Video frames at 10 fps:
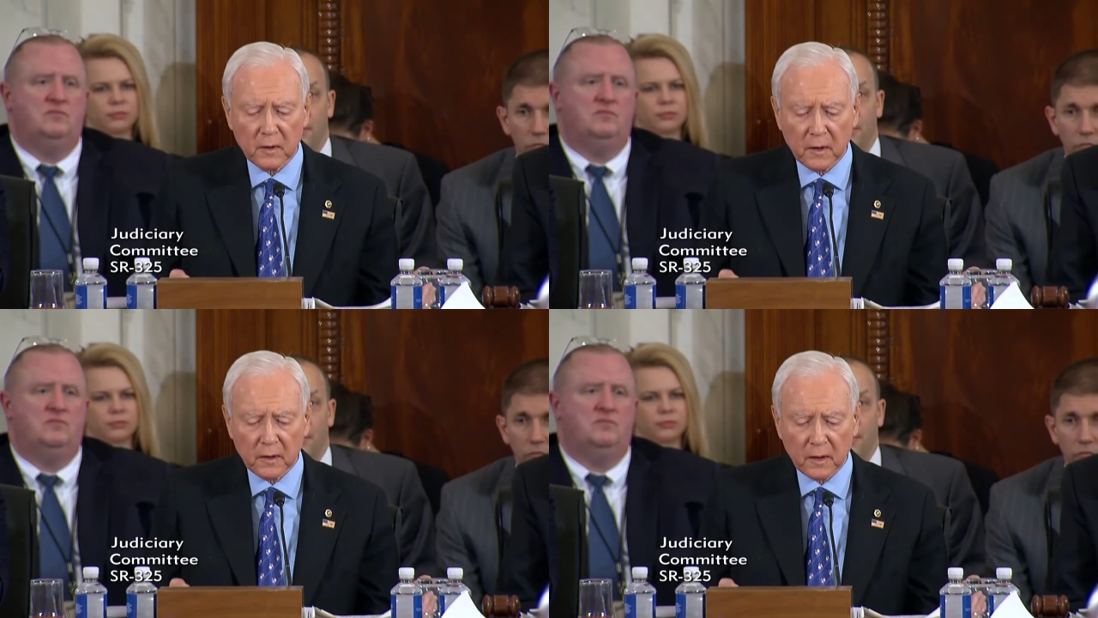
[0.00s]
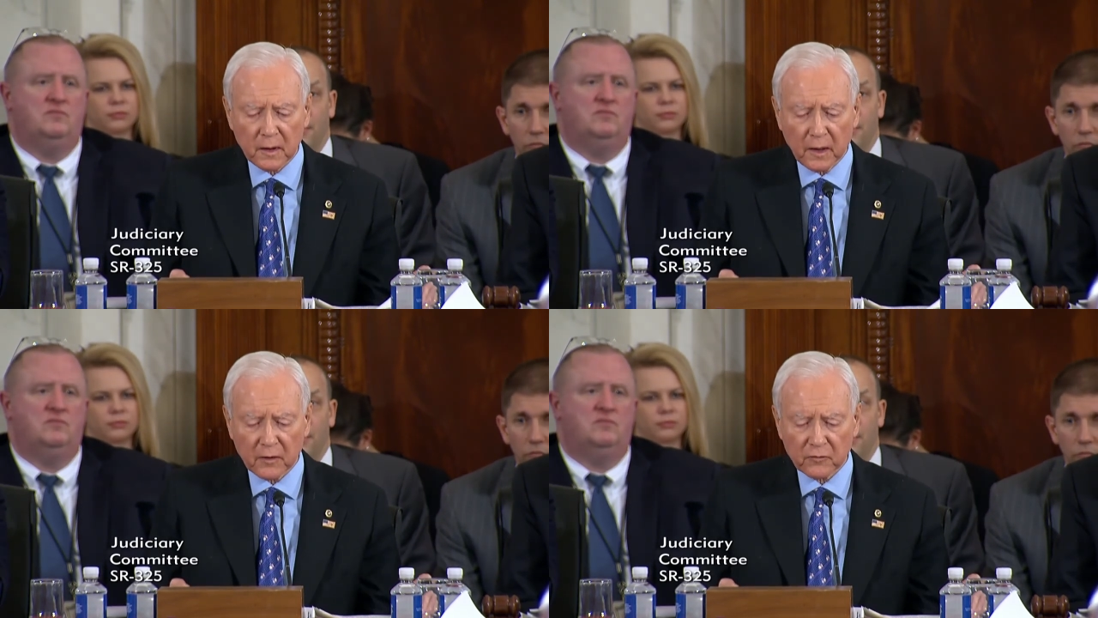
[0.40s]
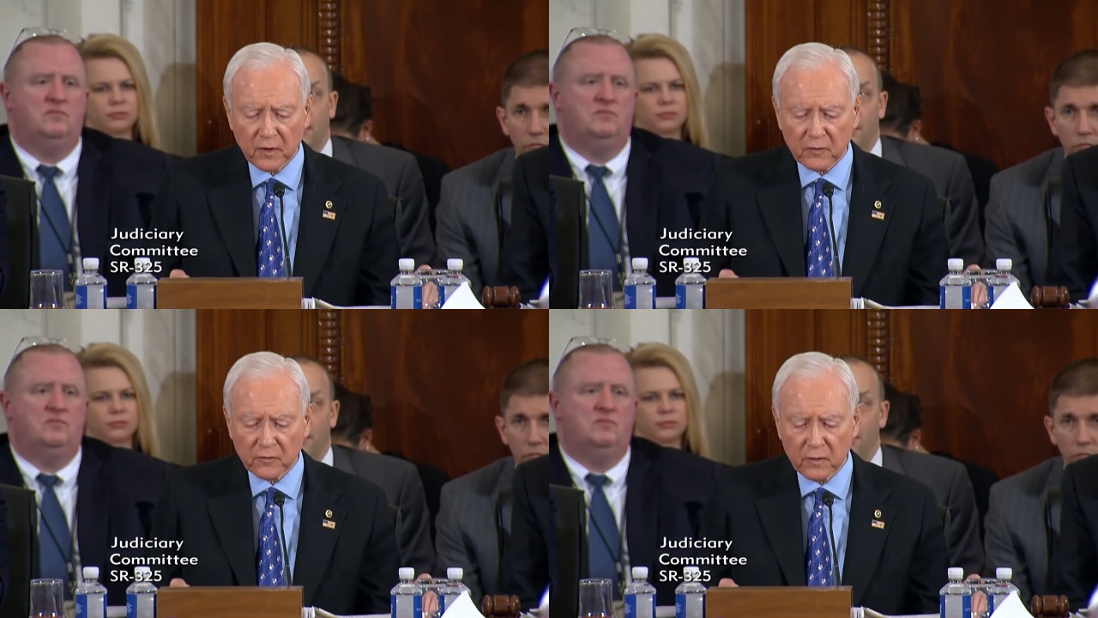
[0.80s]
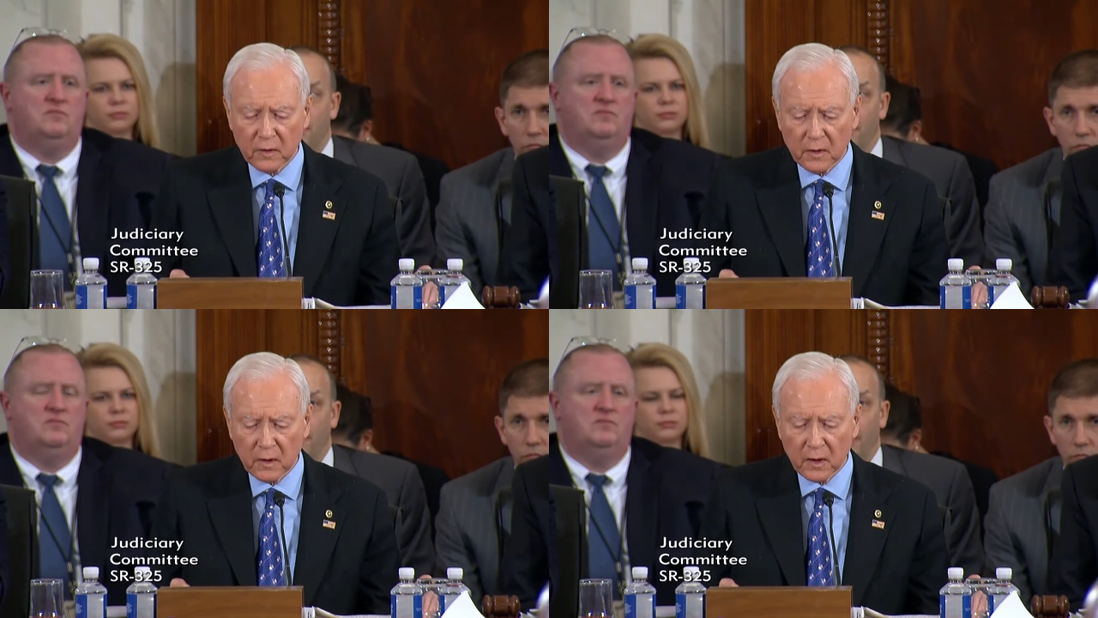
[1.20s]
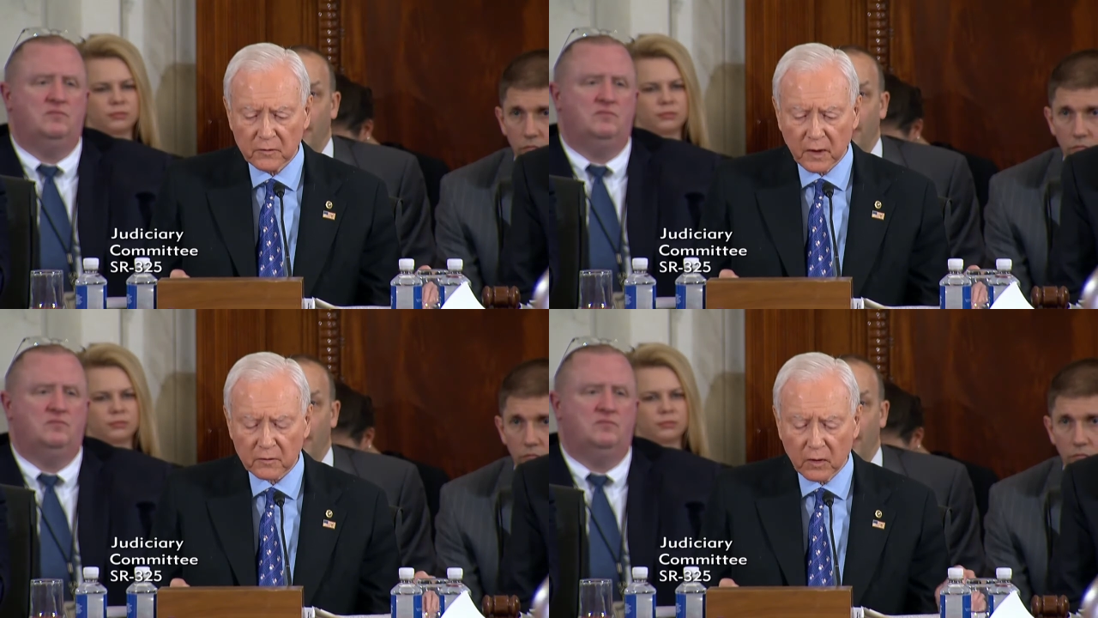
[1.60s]
Speaker 1: in the United States uh,
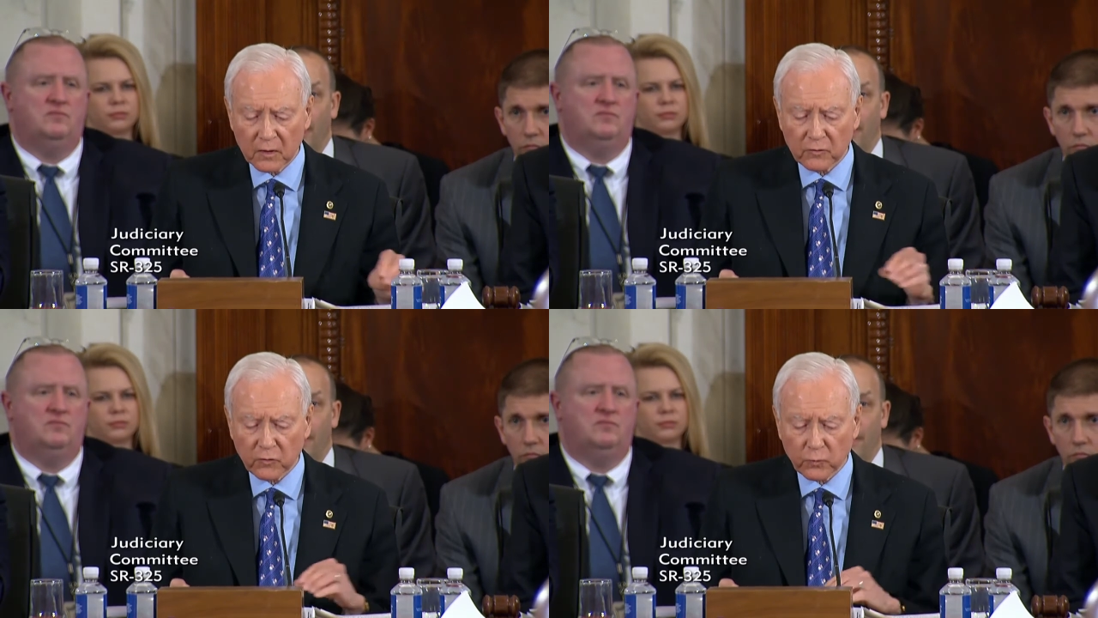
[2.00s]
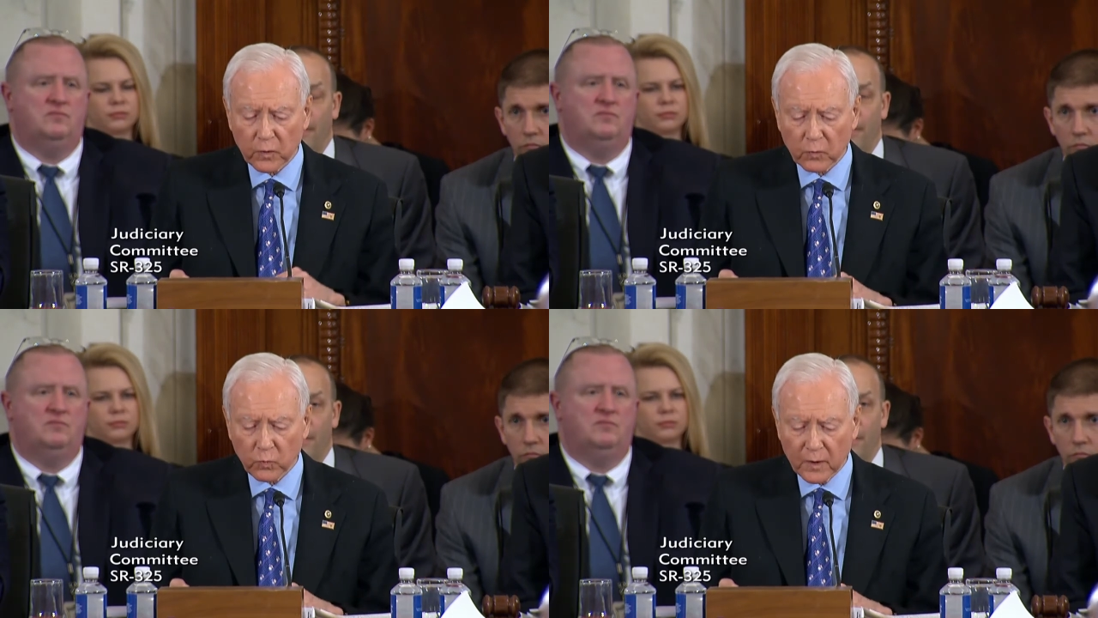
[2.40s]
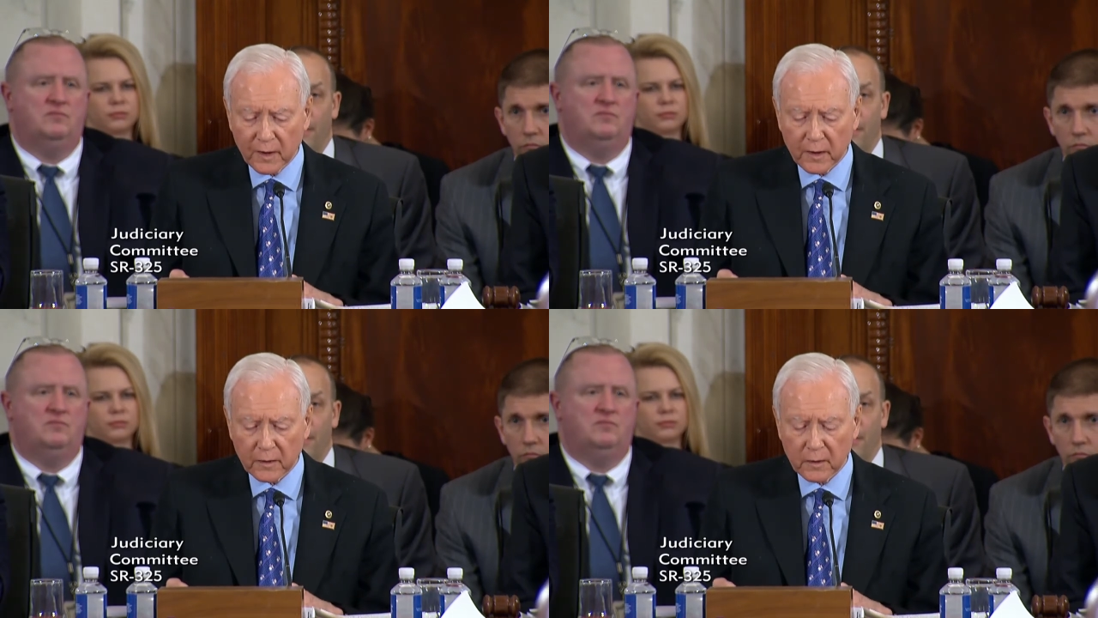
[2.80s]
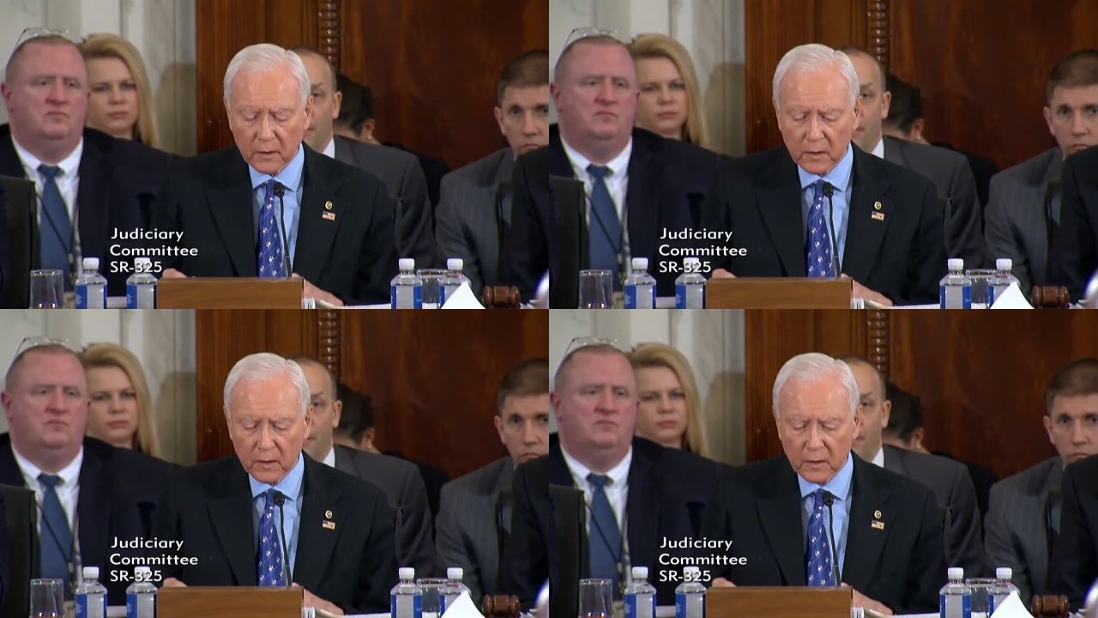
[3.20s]
technologies worldwide?